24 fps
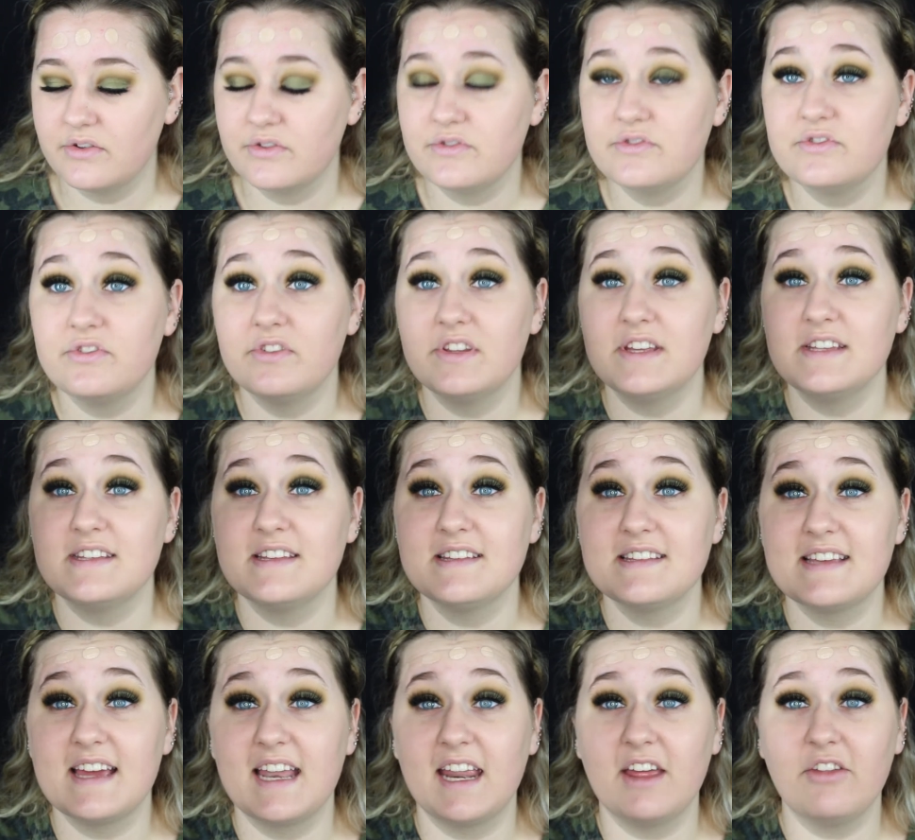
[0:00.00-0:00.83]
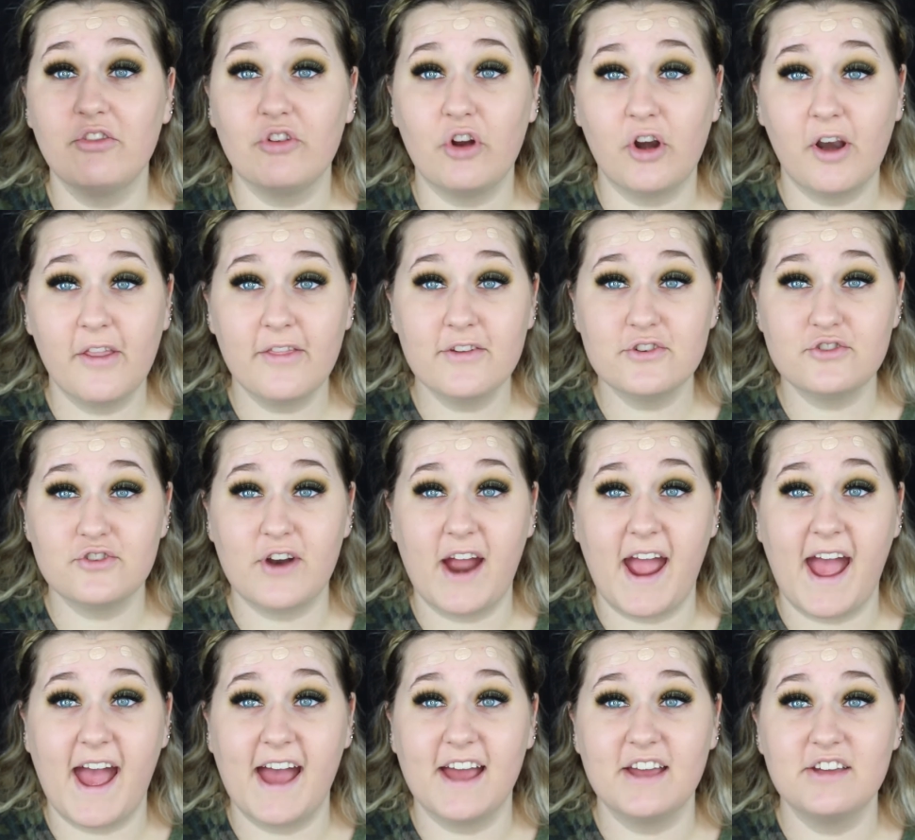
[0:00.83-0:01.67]
So this is getting thrown in the
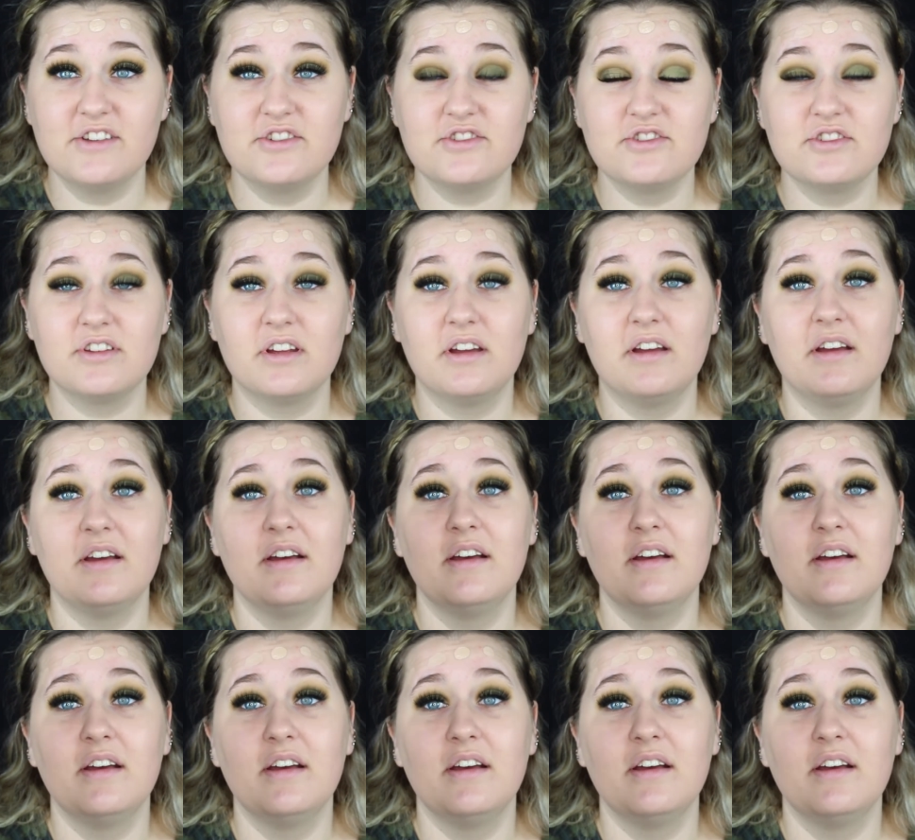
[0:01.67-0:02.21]
trash.